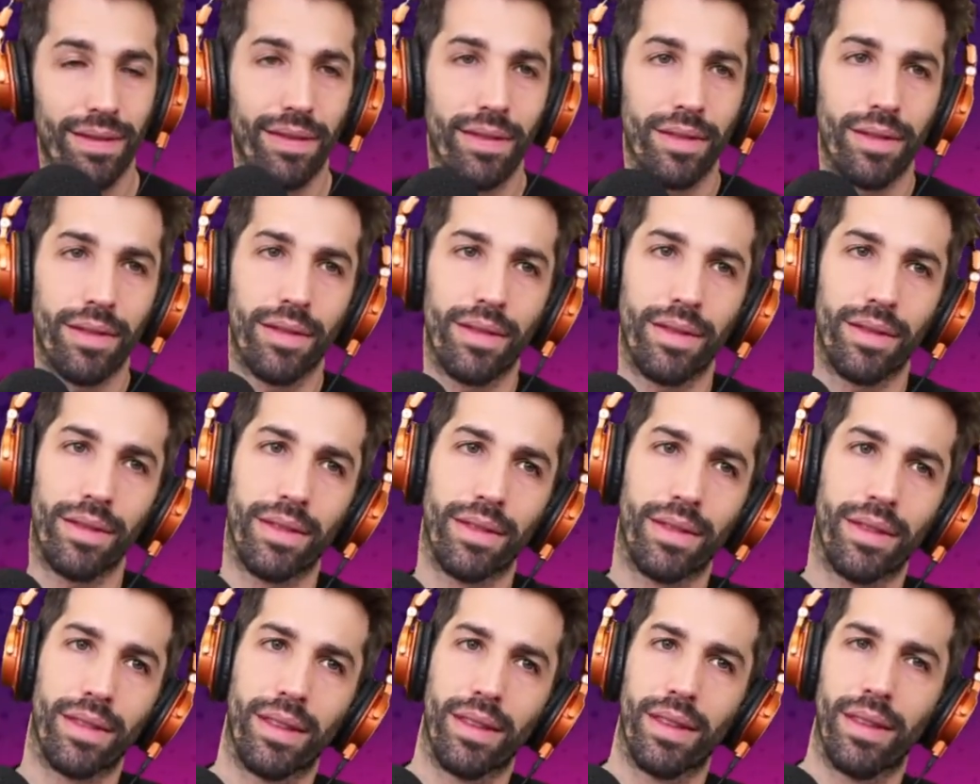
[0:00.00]

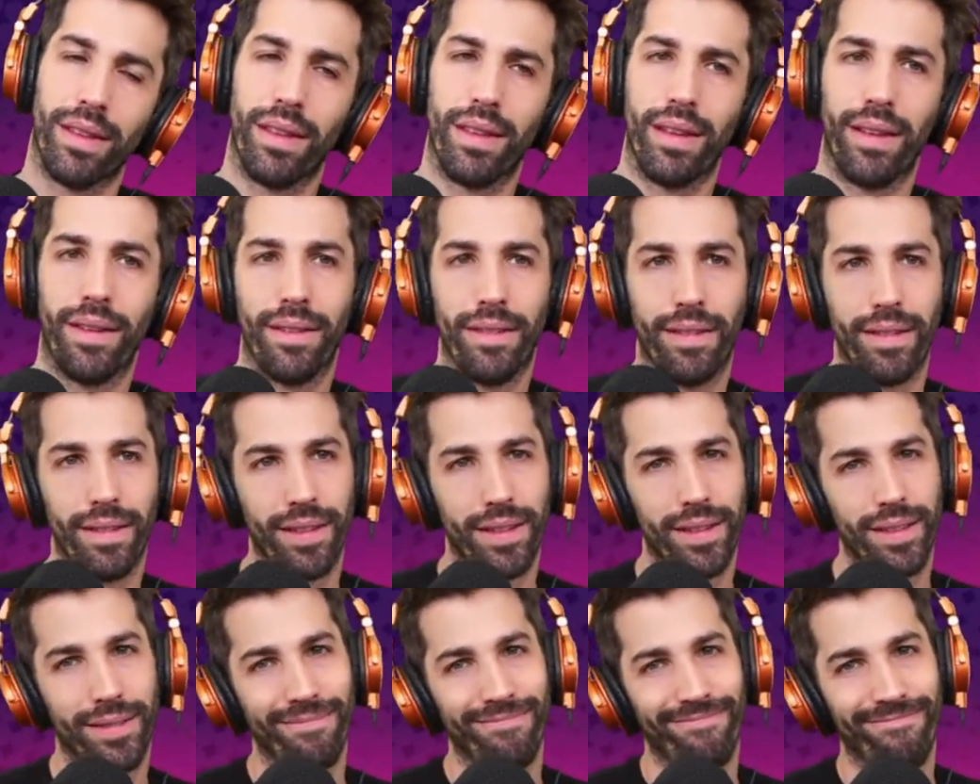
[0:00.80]

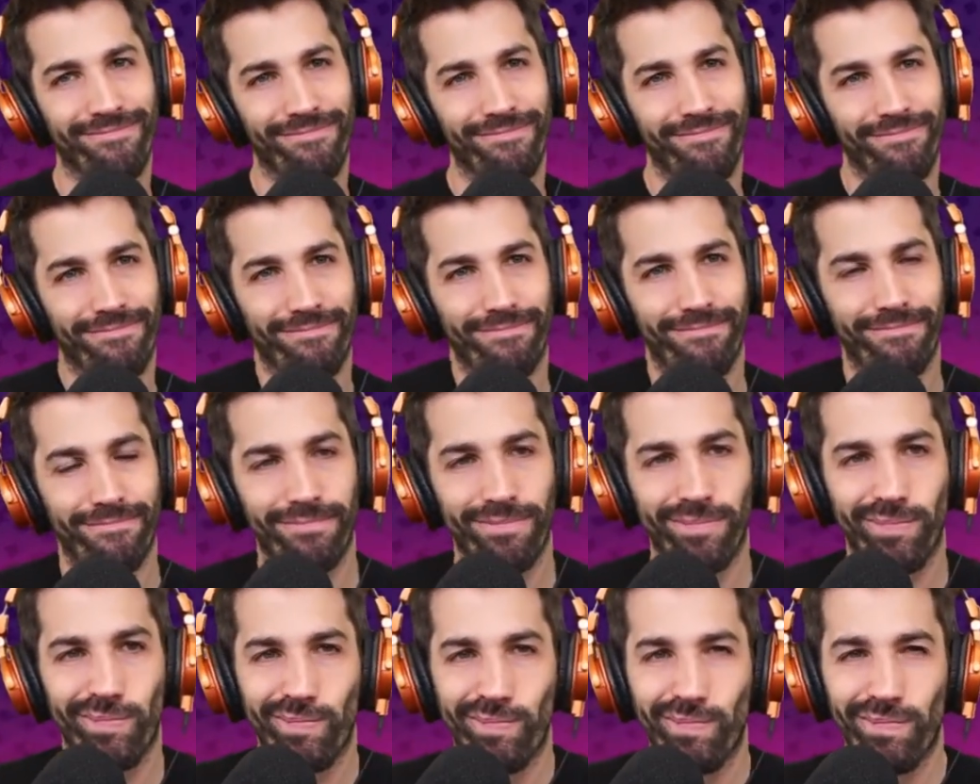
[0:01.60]

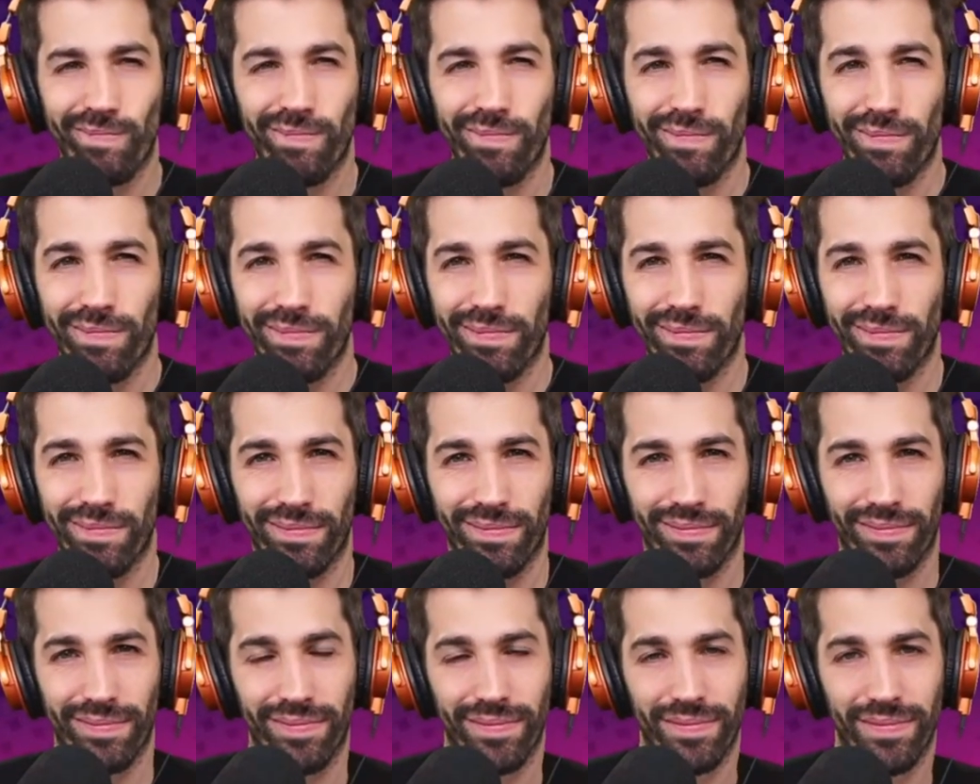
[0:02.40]

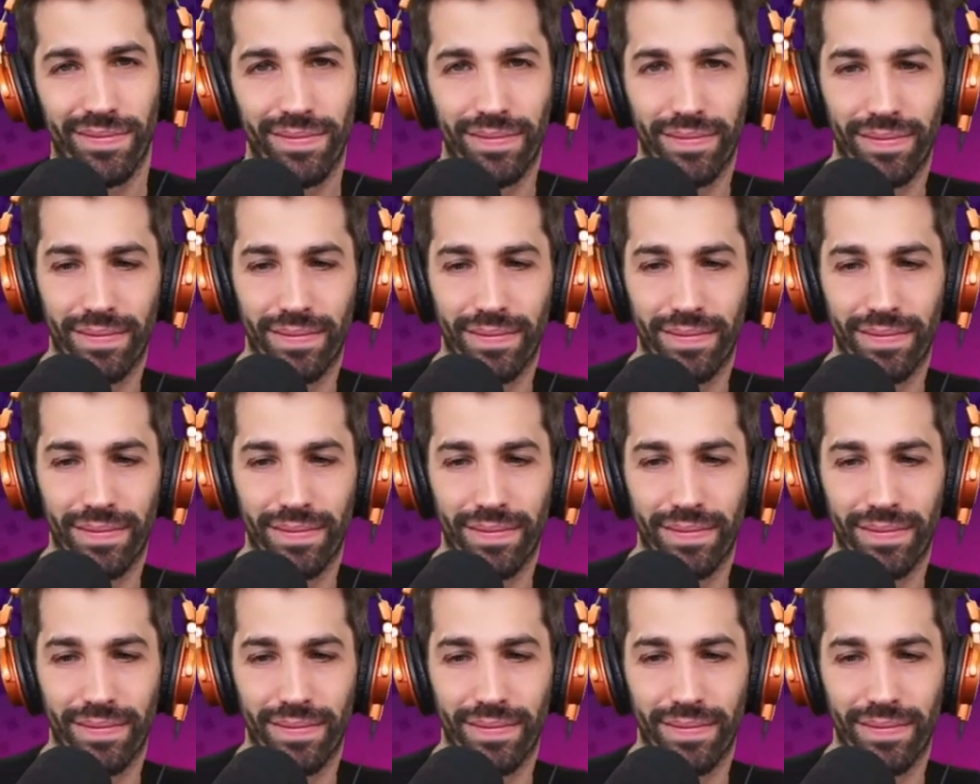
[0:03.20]
The person shown says nothing.